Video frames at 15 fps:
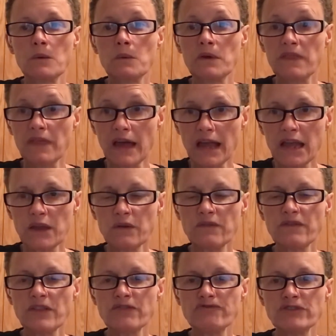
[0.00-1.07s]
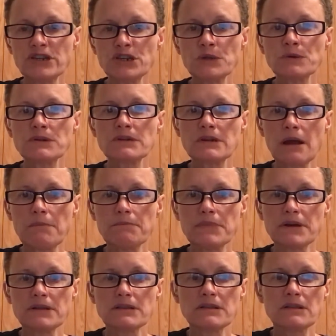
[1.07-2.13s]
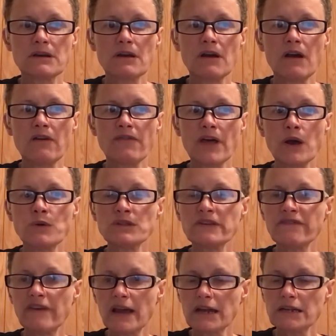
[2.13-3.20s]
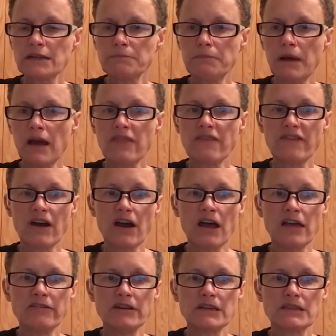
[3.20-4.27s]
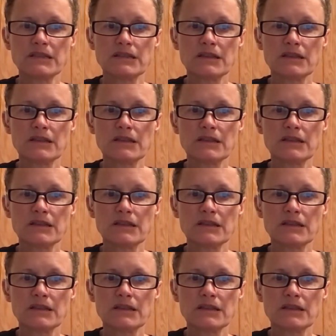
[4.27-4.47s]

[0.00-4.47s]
We thank you for the reduced numbers of those affected by the virus,